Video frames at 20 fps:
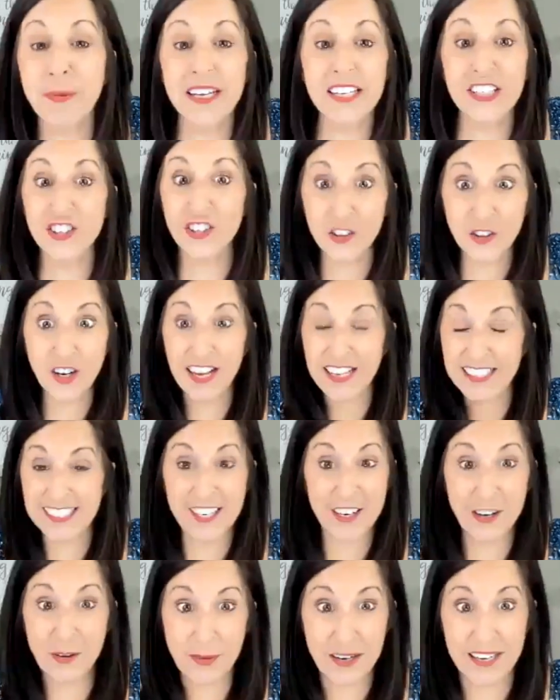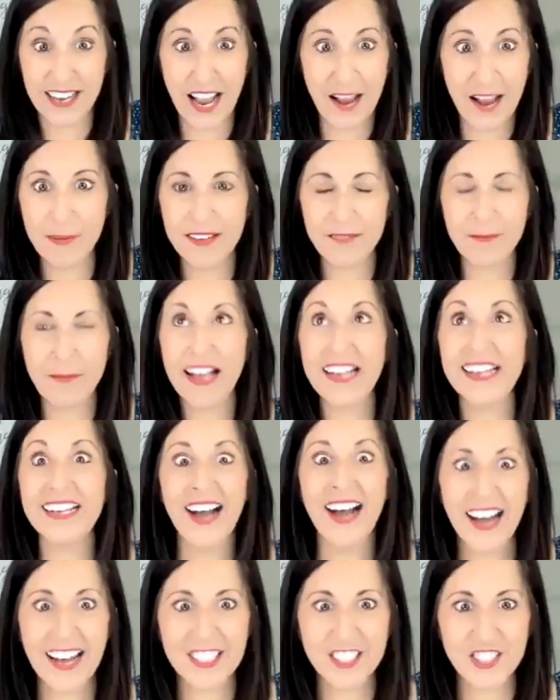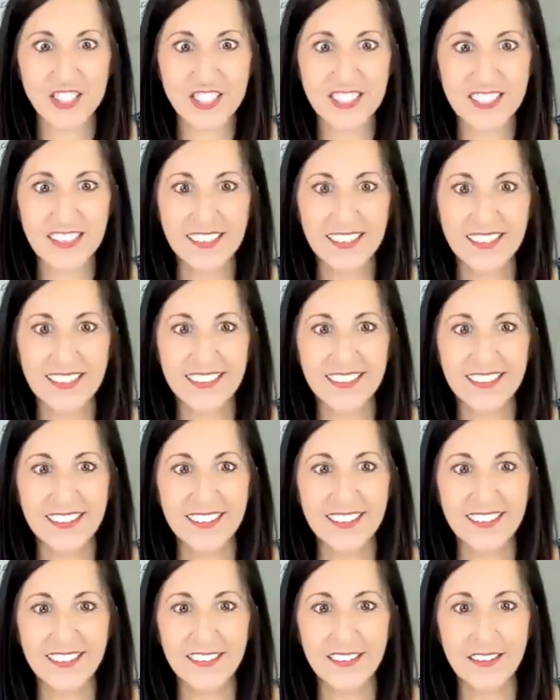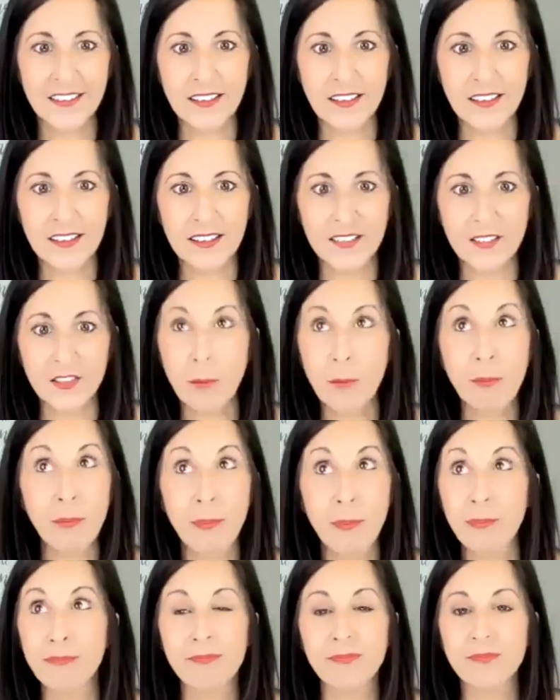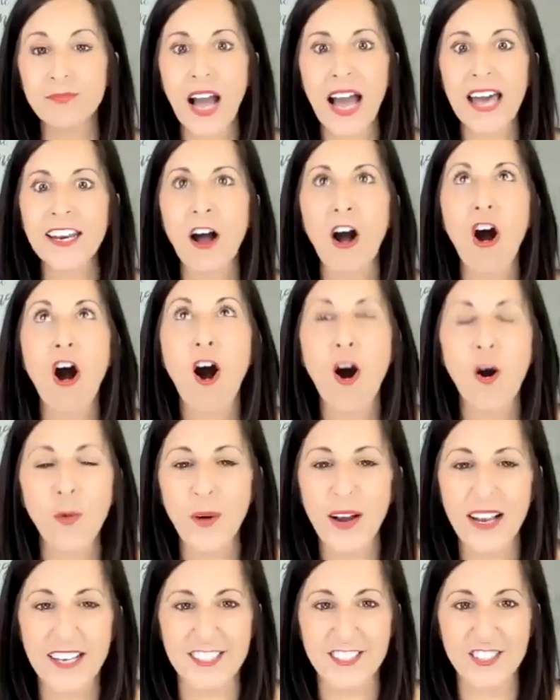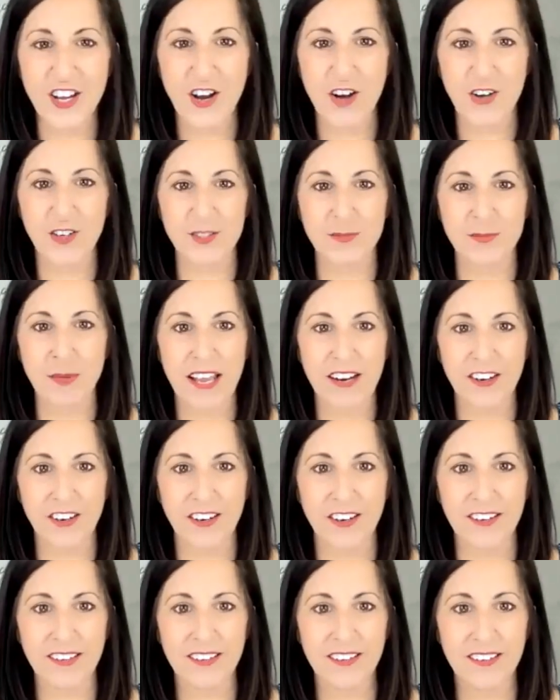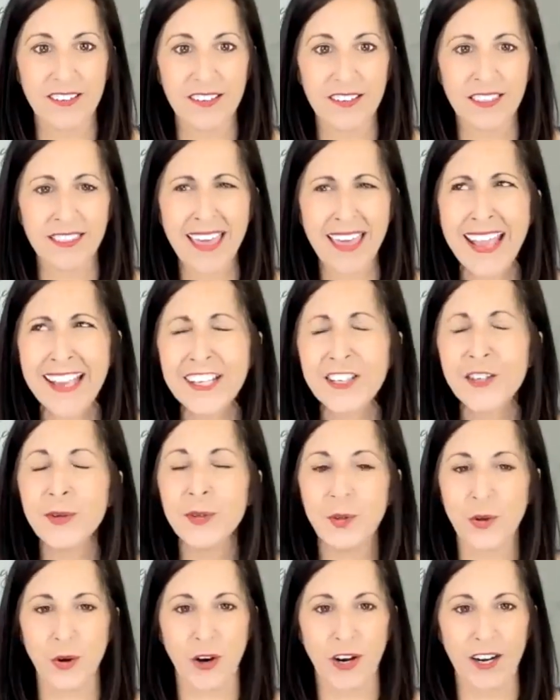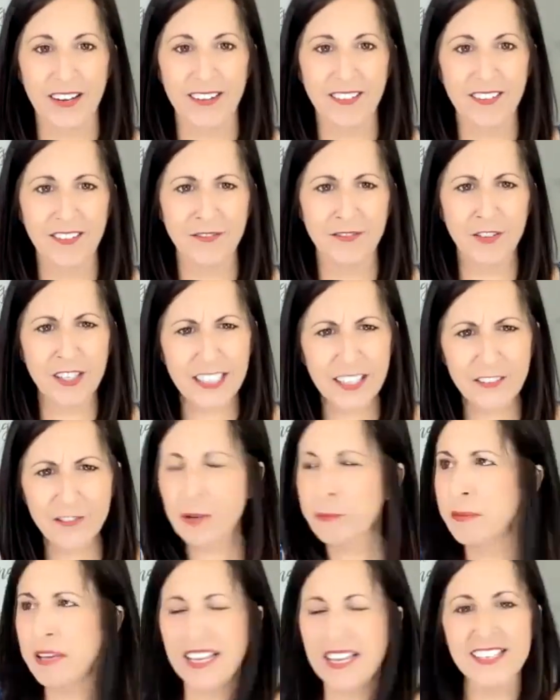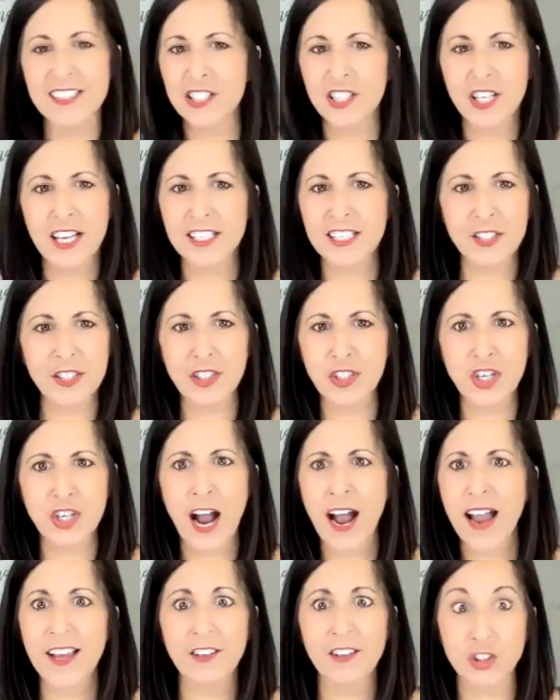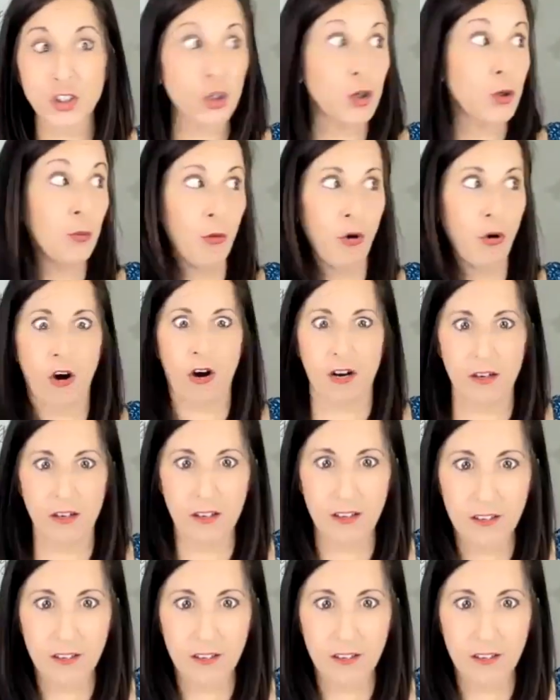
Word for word: but you guys hear me. I mean, my gosh, the God always knows better Thank you, Lord, for giving me a, a child, two more.